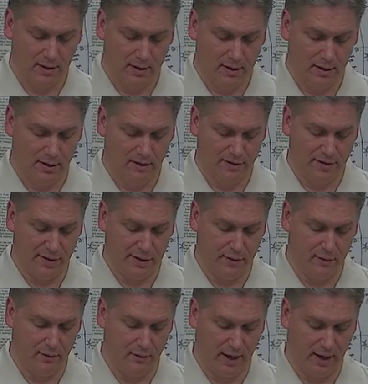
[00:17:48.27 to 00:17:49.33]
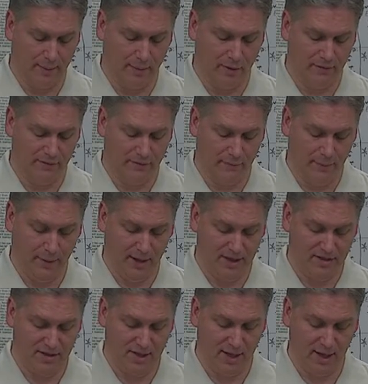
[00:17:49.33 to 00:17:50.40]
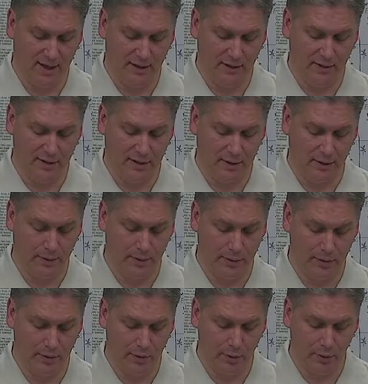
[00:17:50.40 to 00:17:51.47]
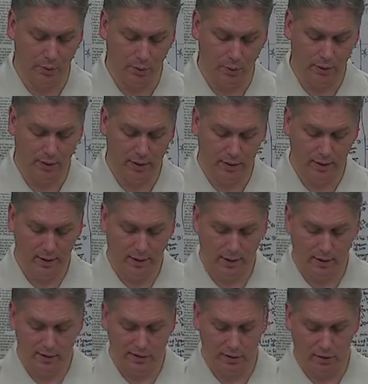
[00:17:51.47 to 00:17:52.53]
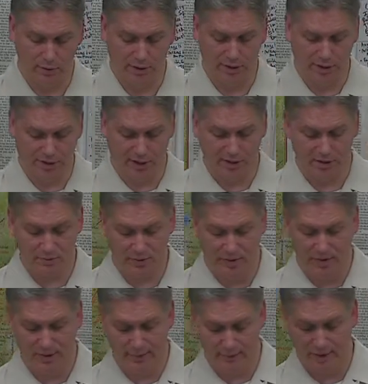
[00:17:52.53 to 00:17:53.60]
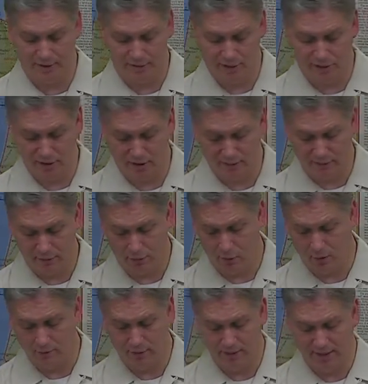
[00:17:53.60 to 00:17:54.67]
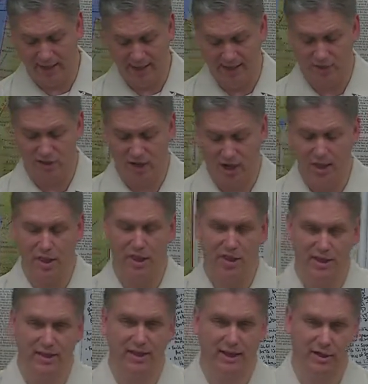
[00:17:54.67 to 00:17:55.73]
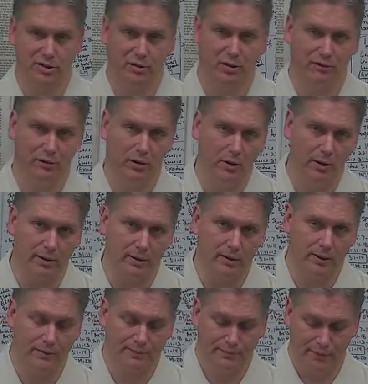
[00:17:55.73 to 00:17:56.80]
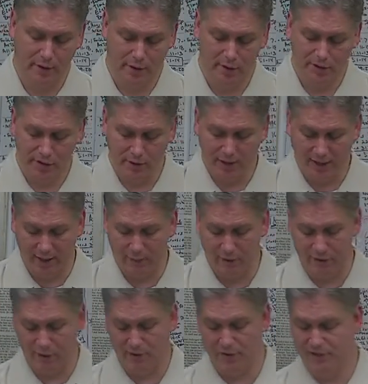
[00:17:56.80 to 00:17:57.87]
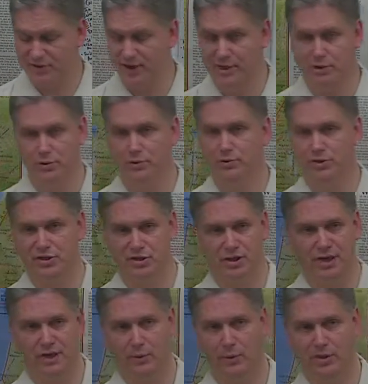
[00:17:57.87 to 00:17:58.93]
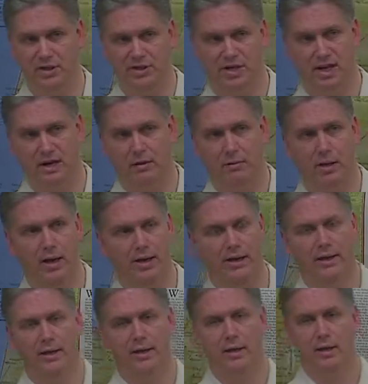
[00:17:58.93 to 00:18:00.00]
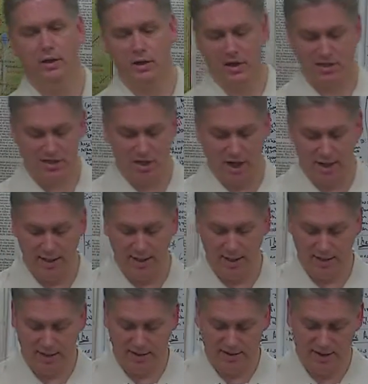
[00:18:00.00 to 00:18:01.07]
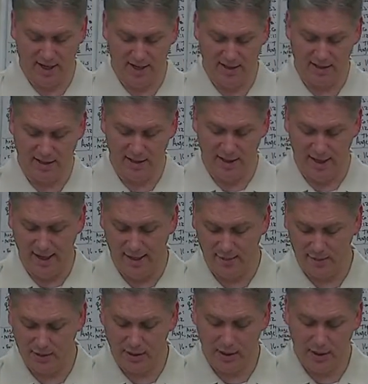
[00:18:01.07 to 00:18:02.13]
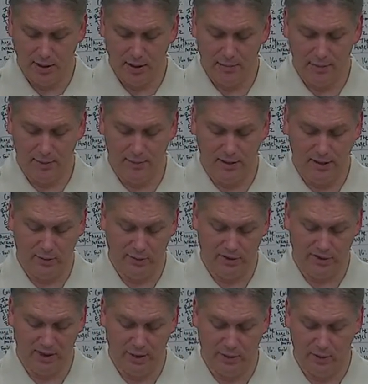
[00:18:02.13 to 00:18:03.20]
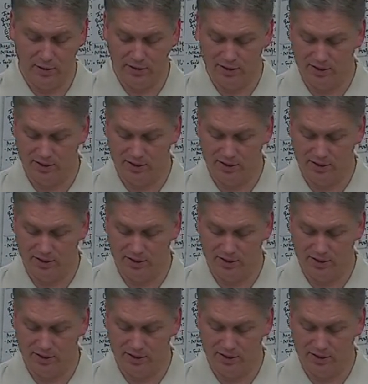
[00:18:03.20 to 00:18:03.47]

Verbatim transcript: of the grammar and from page 10, the OU, the OO, so it, it does mean a messenger of the Lord. But again, it's not the angel of the Lord. So again, we know this angel, just like the one in Zechariah, is not in this case named, but many would say, well, is